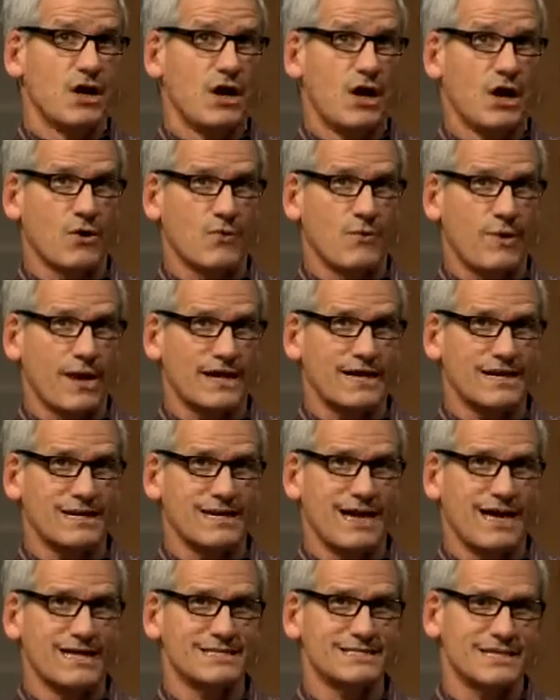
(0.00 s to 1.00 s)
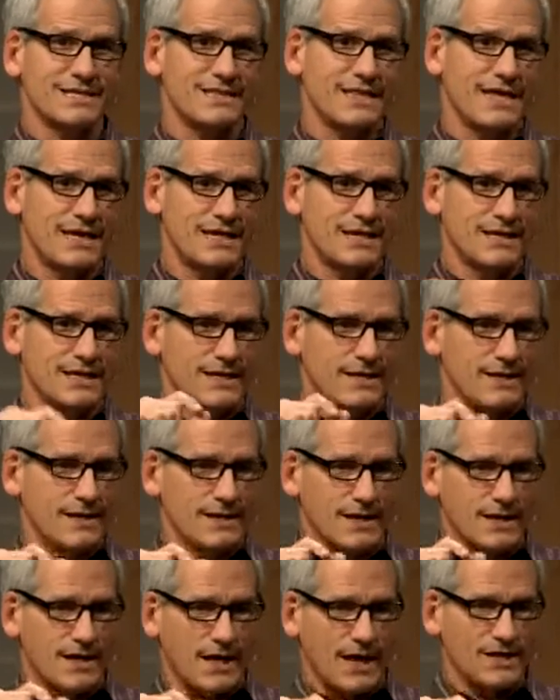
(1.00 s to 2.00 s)
are recognizing that
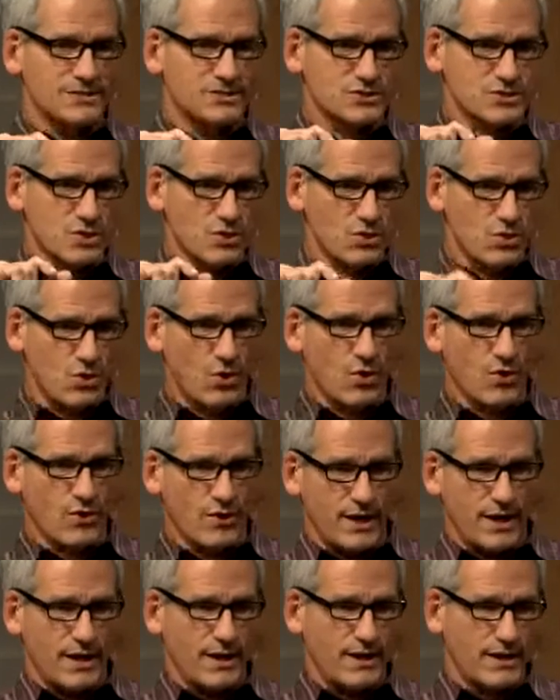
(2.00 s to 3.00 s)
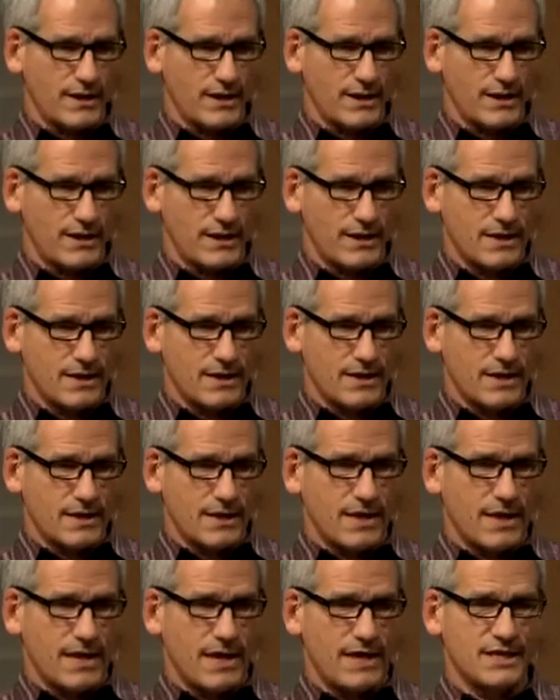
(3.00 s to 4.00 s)
God's glory
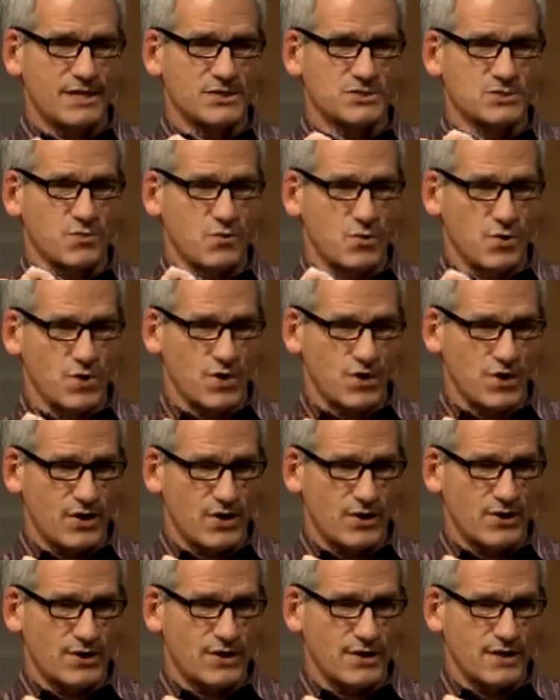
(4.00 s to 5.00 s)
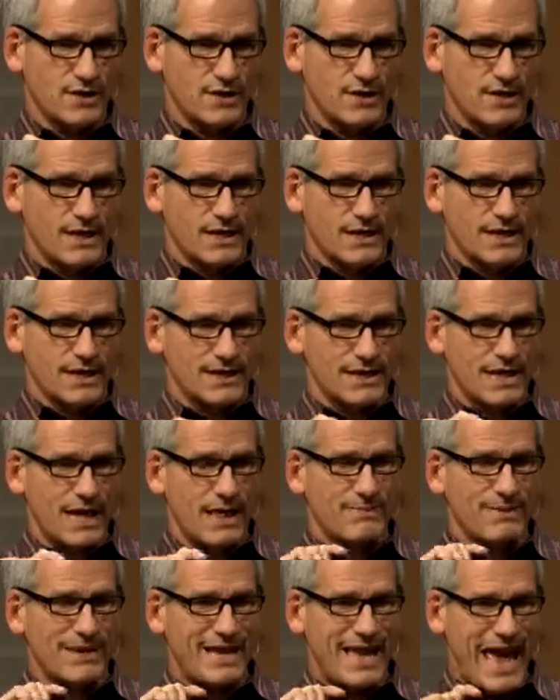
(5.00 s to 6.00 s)
and His word
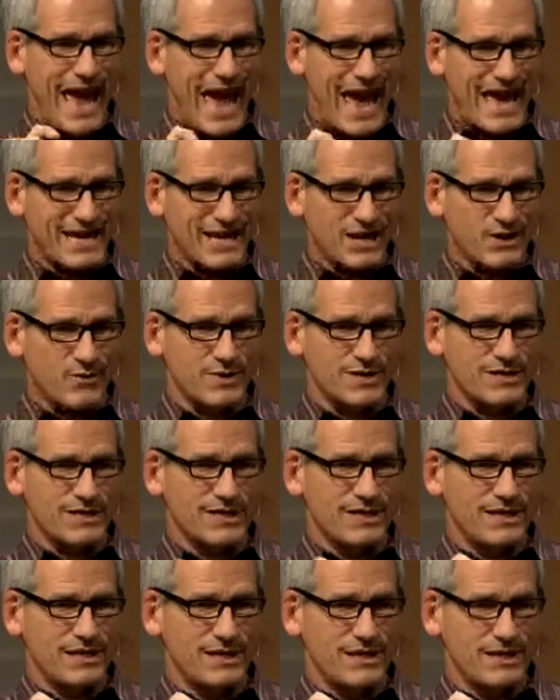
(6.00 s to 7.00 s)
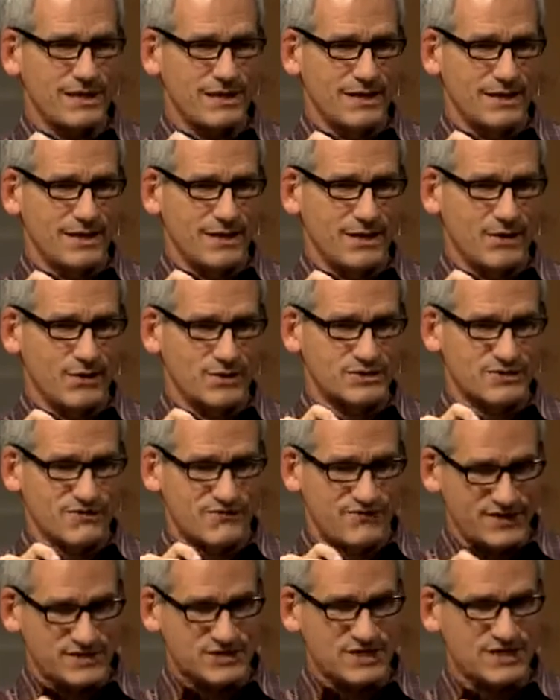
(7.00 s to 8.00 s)
cannot be adequately or
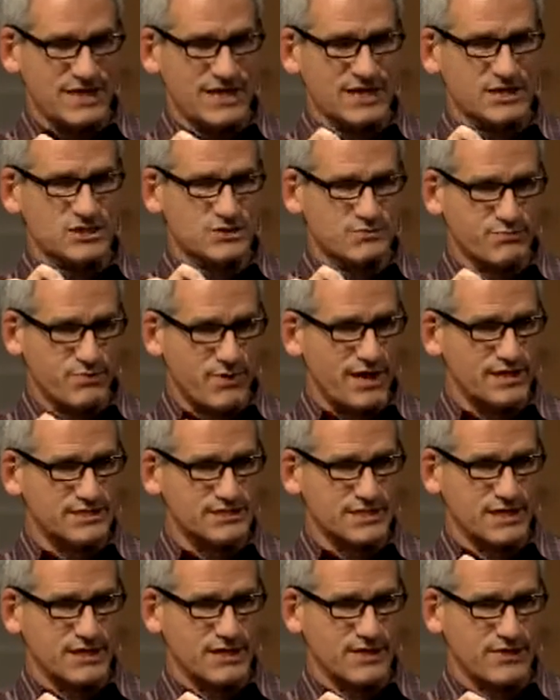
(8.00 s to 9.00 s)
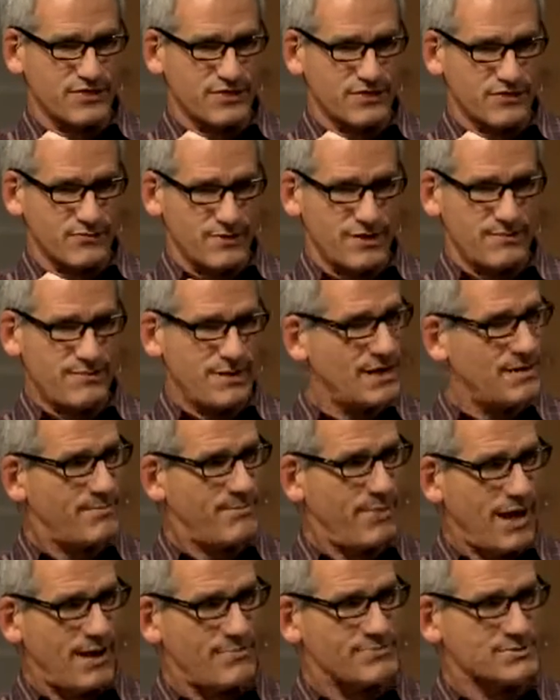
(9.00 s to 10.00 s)
sufficiently expressed in a three minute
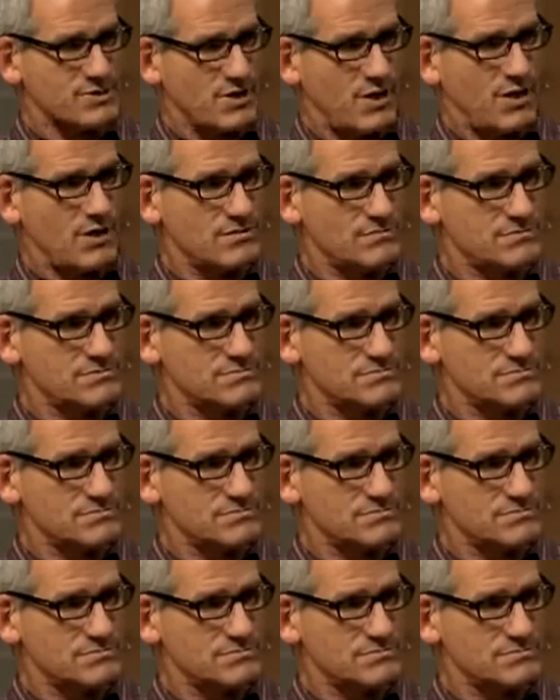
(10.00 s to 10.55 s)
pop song.